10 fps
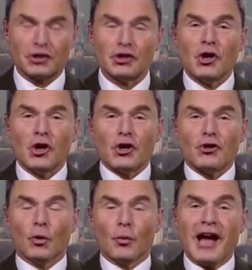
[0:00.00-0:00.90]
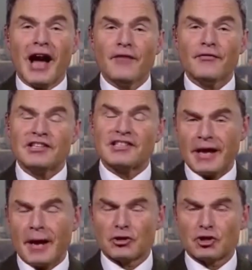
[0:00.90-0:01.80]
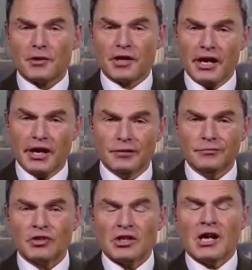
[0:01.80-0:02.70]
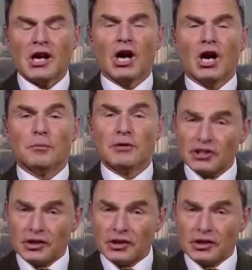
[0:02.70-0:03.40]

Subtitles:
that, you know, we have an establishment here, a